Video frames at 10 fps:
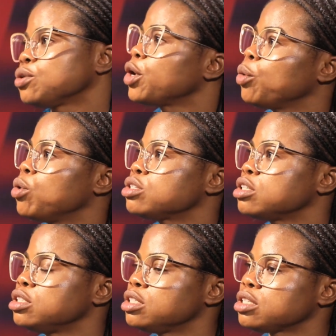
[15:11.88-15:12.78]
So it
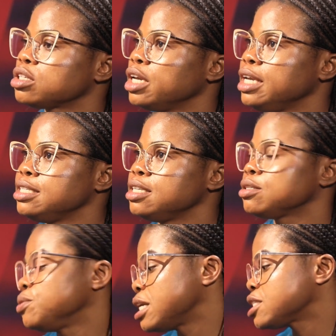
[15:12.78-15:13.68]
wasn't easy.
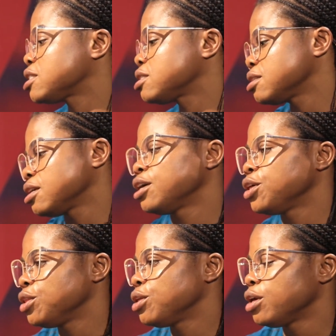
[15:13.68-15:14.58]
So that's
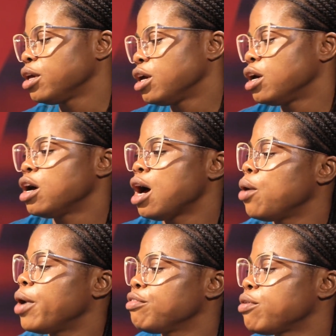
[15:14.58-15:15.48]

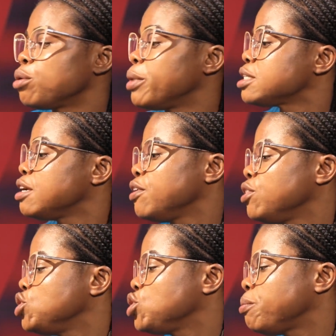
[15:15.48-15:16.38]
how I found myself in
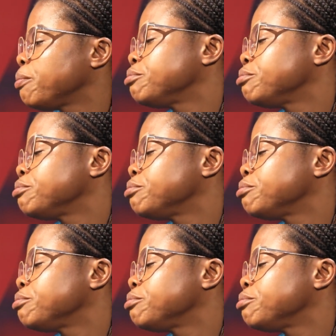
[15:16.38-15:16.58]
the gym.